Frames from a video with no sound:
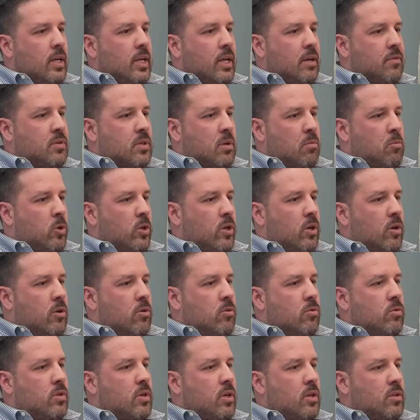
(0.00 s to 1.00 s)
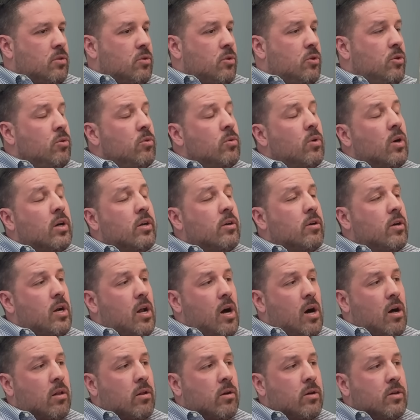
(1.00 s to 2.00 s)
if someone owes us
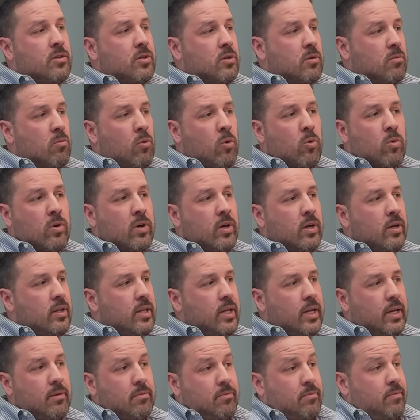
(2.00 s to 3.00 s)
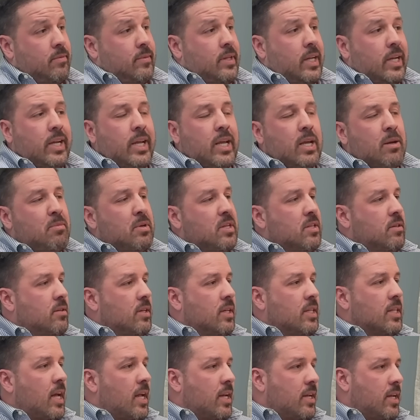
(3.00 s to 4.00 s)
$200 or more, they can't be
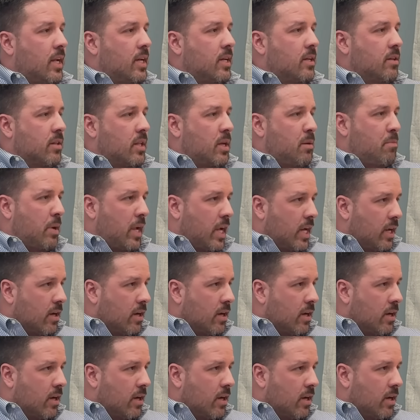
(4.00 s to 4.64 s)
seen that day till they,